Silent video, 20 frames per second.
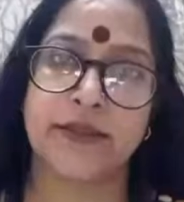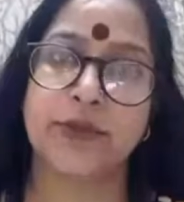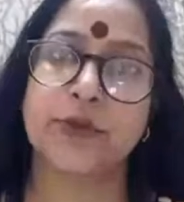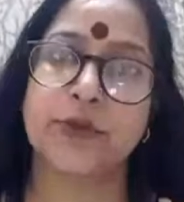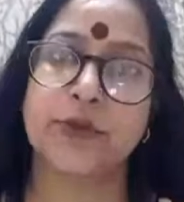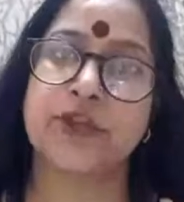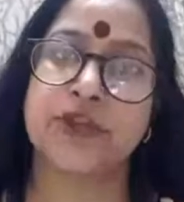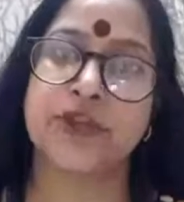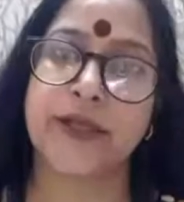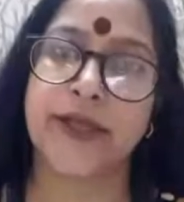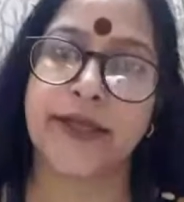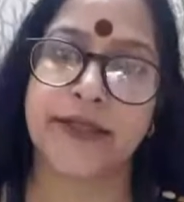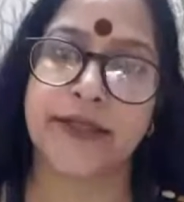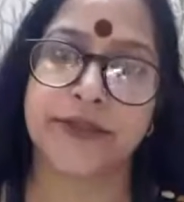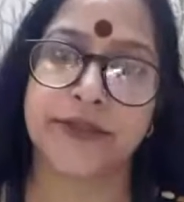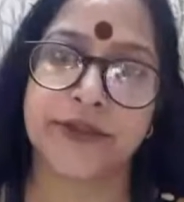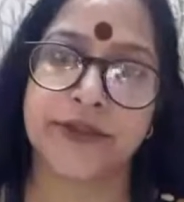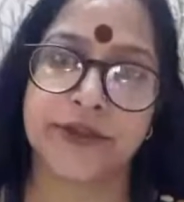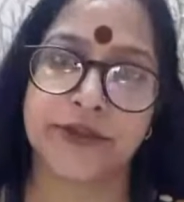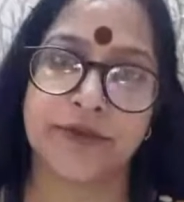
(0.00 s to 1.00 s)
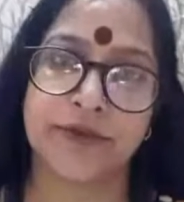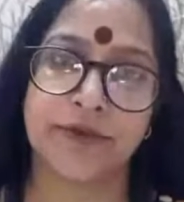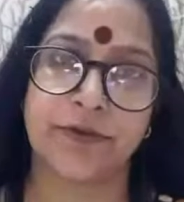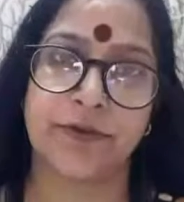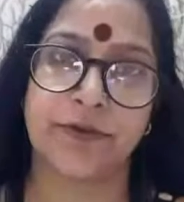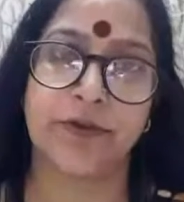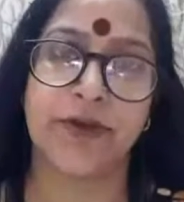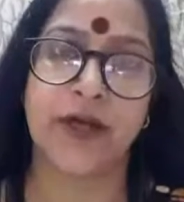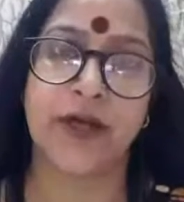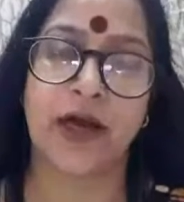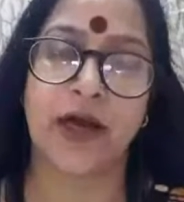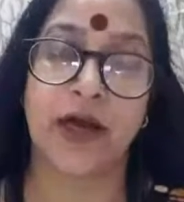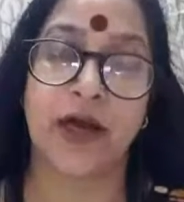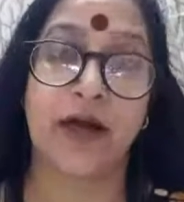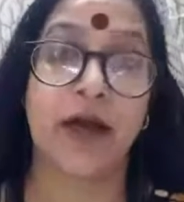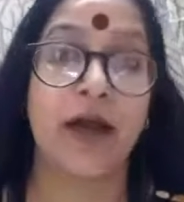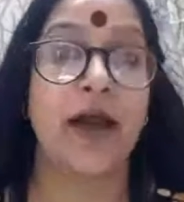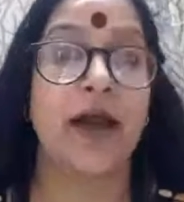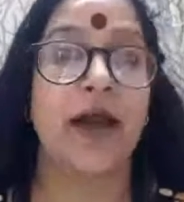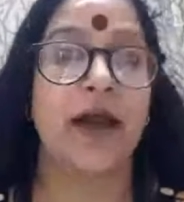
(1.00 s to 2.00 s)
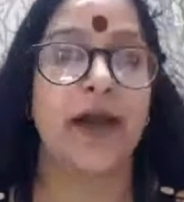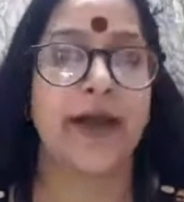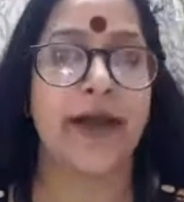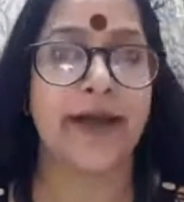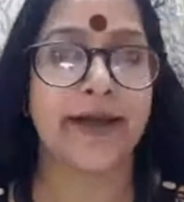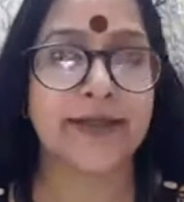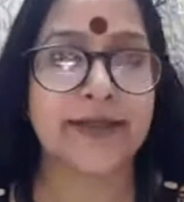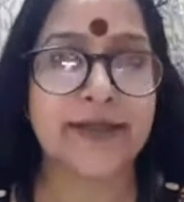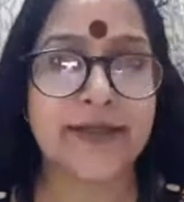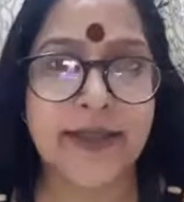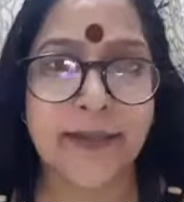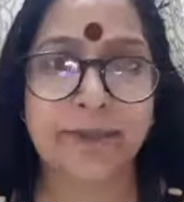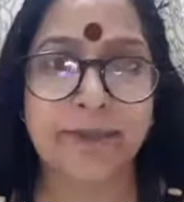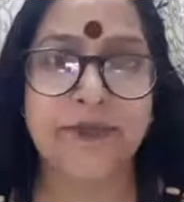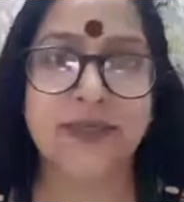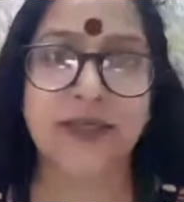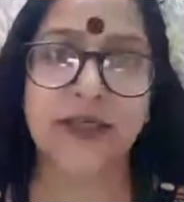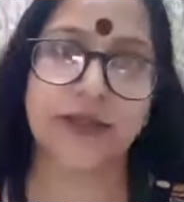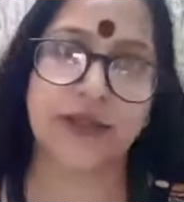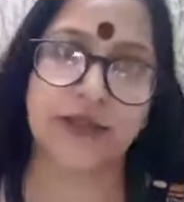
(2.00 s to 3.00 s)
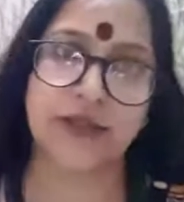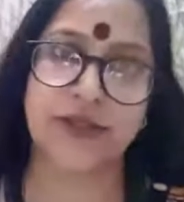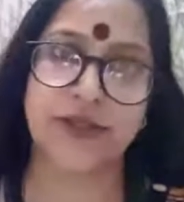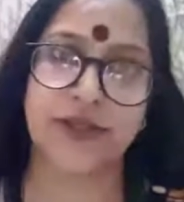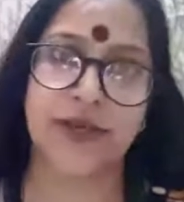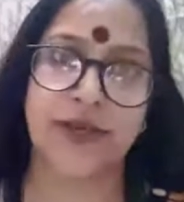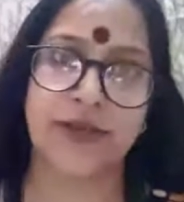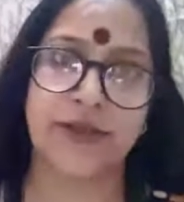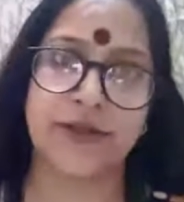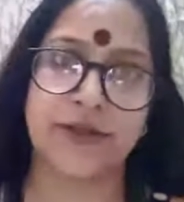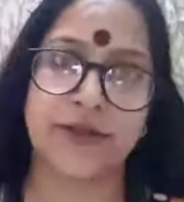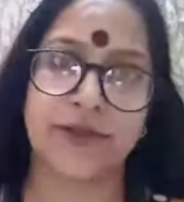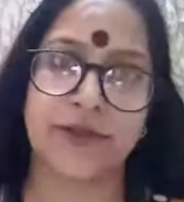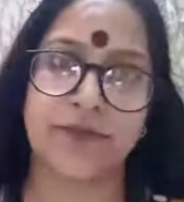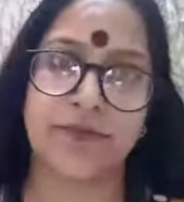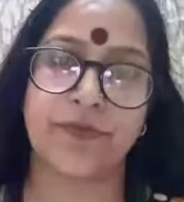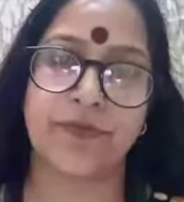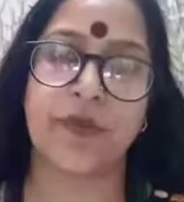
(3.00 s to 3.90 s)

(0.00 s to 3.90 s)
to change, we are accepting the change,